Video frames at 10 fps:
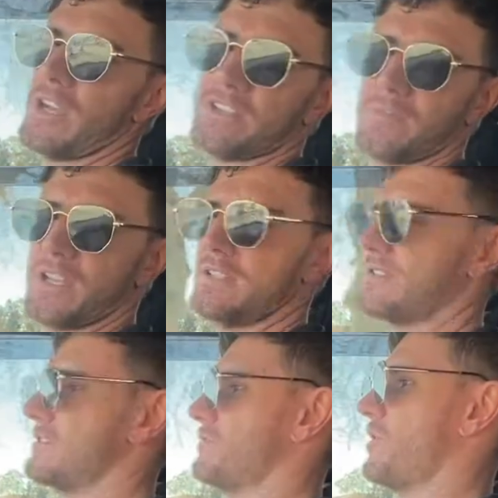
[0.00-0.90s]

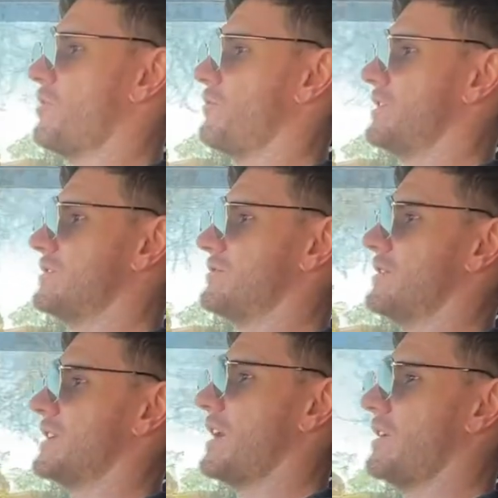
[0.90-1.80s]
speeds as well, when you're
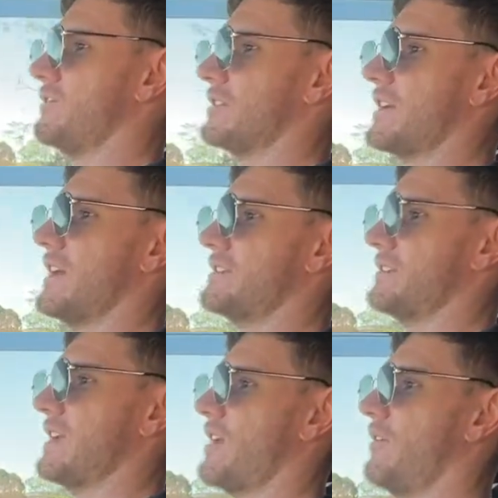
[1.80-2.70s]
doing 100 k's
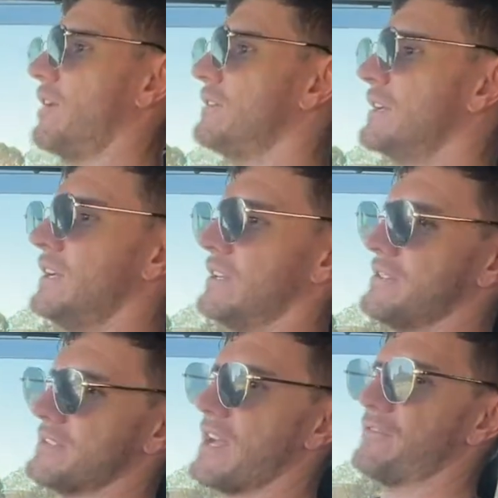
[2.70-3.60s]
an hour, it
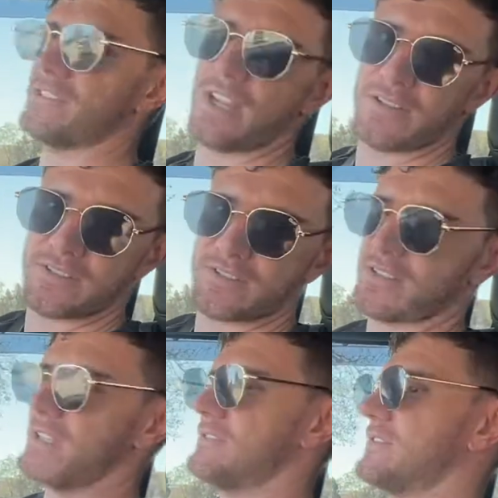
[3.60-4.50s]
doesn't have the
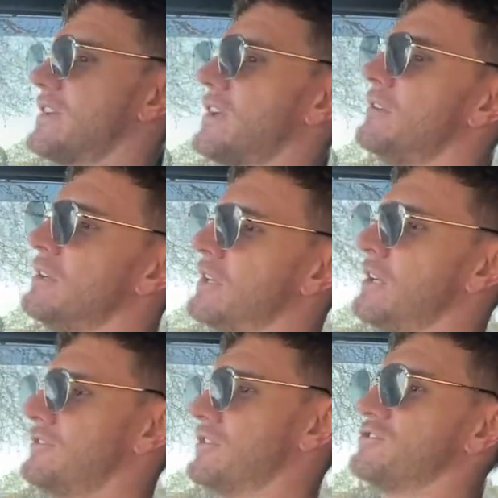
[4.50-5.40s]
tendency to
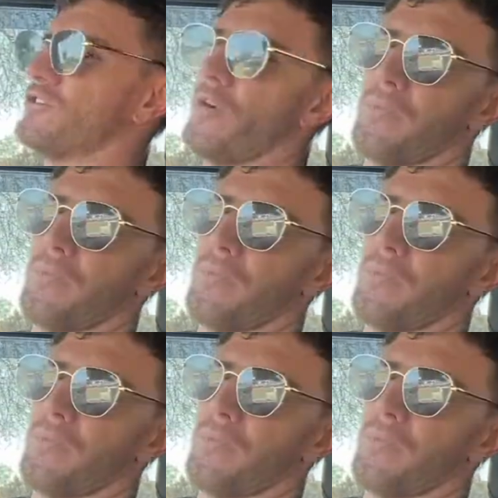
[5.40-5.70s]
drop